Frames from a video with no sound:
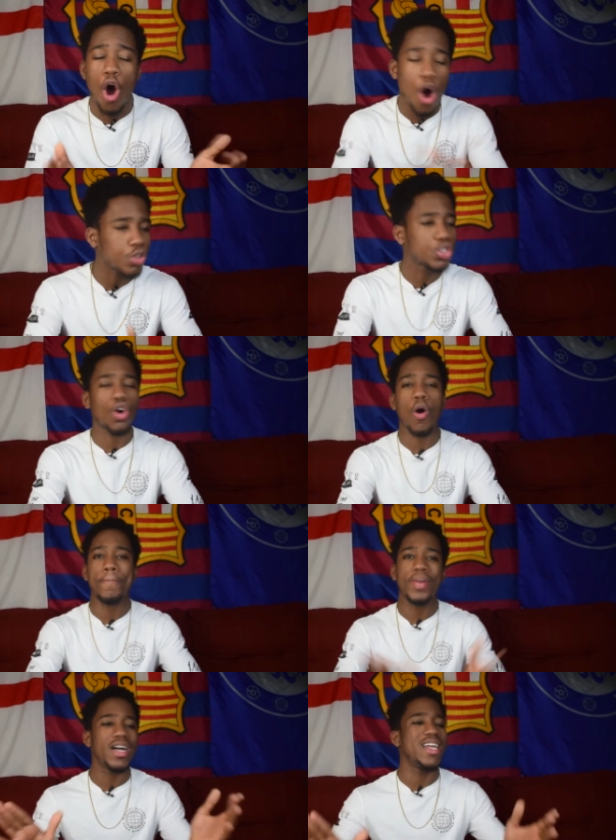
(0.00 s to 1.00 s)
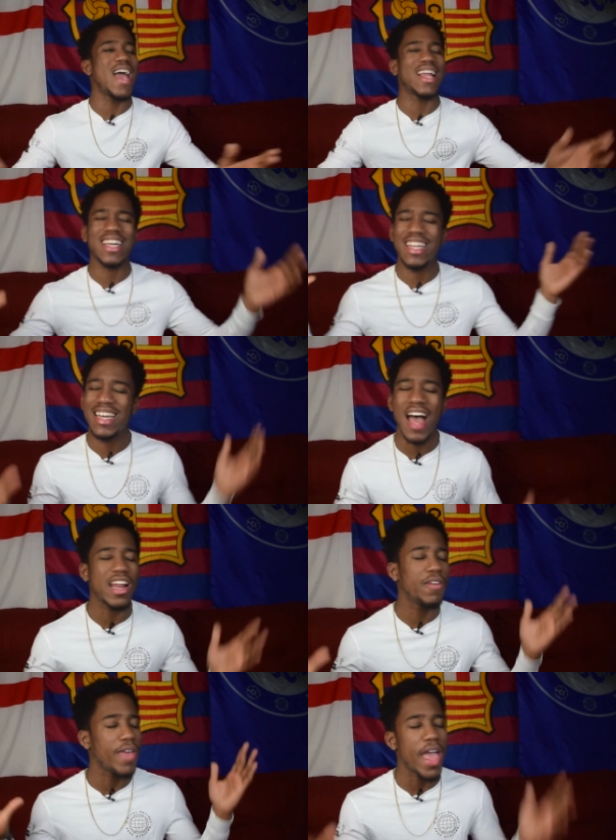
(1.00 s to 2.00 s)
Also, putting that a lot
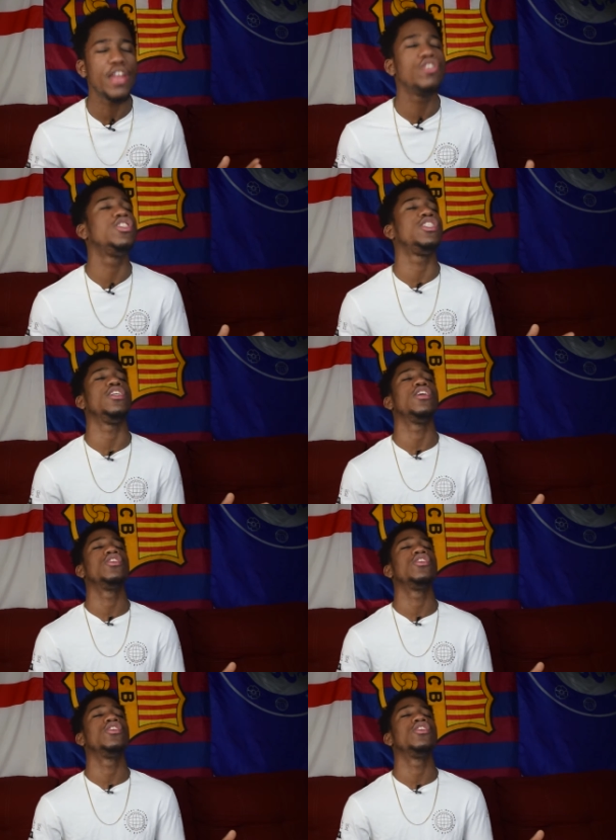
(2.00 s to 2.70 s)
of energy